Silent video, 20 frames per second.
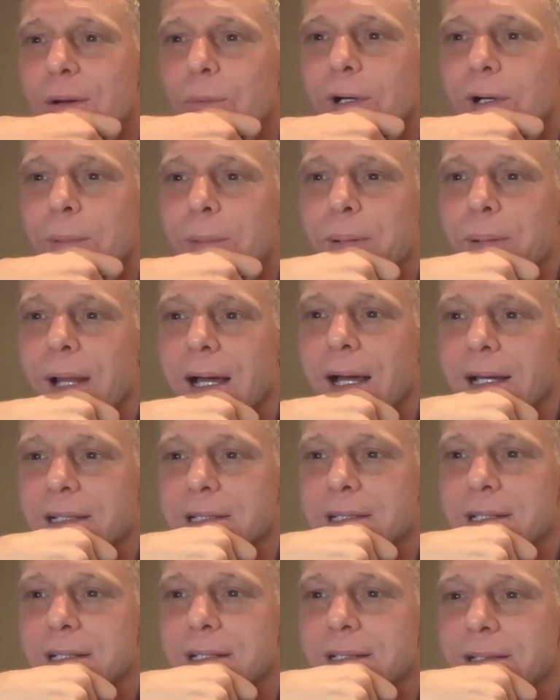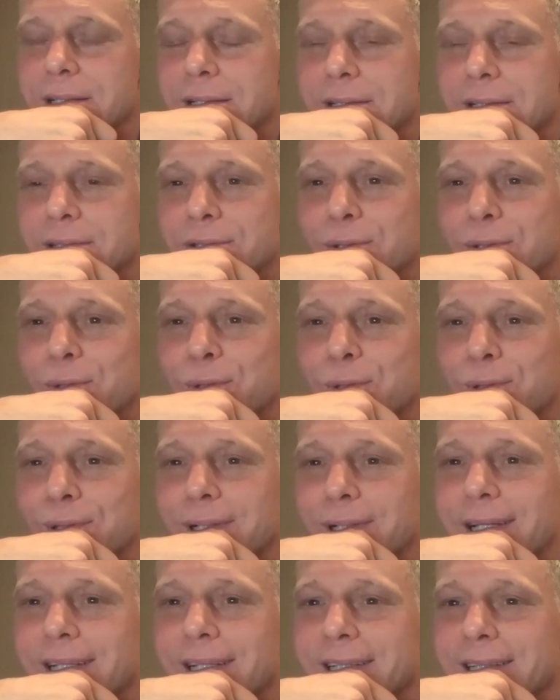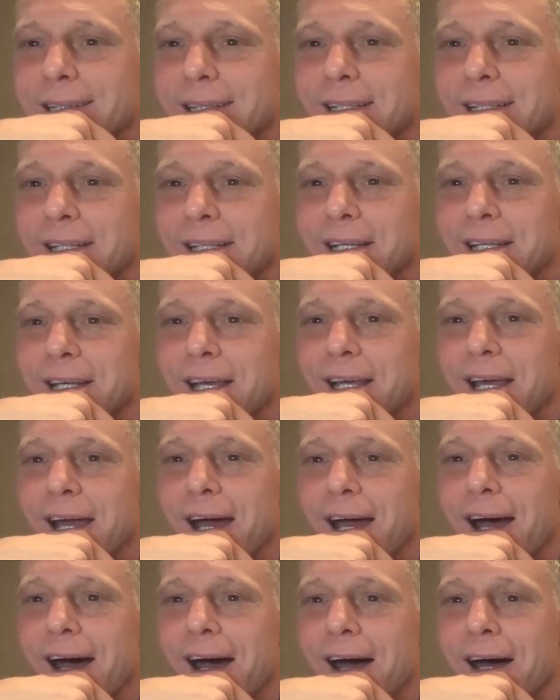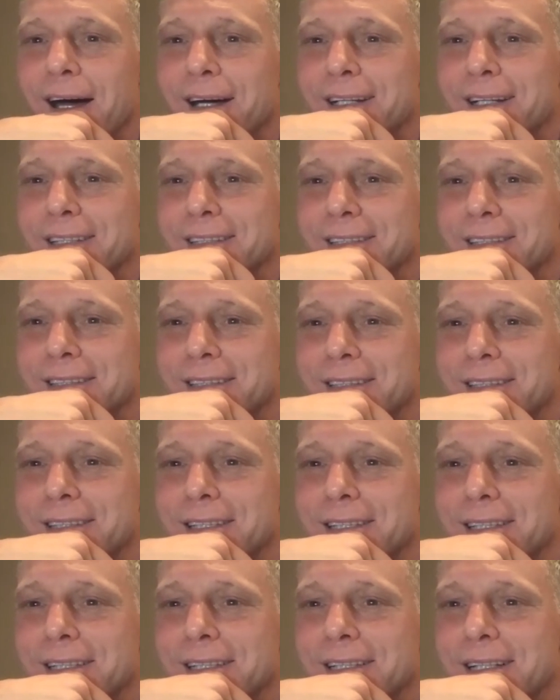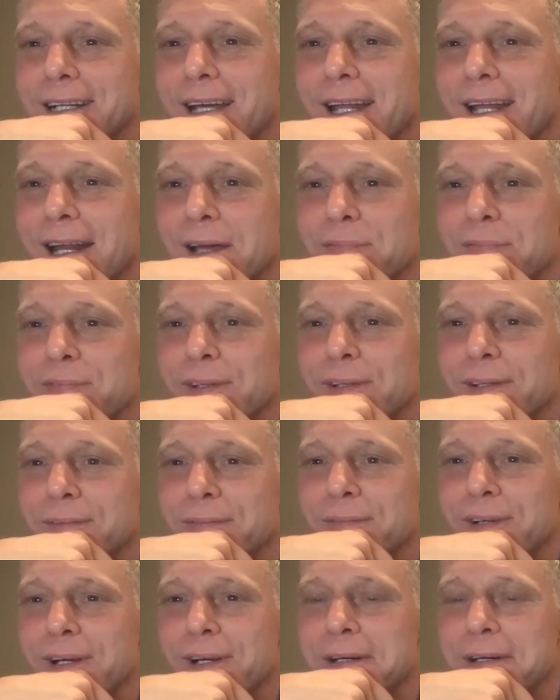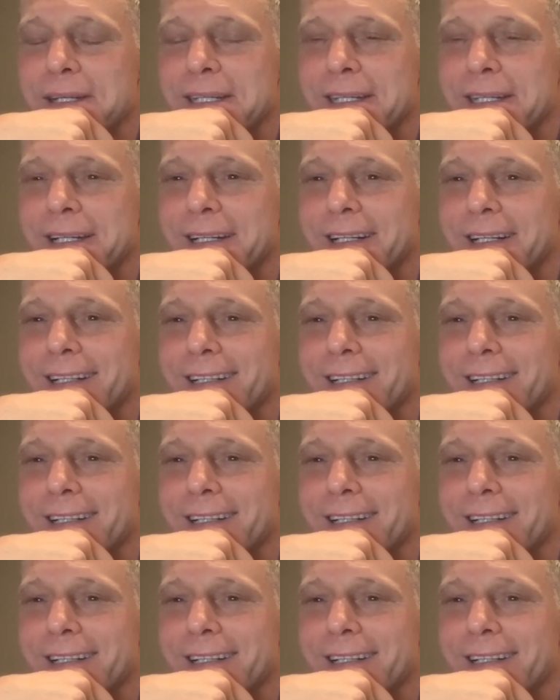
we're applying to school, and I feel very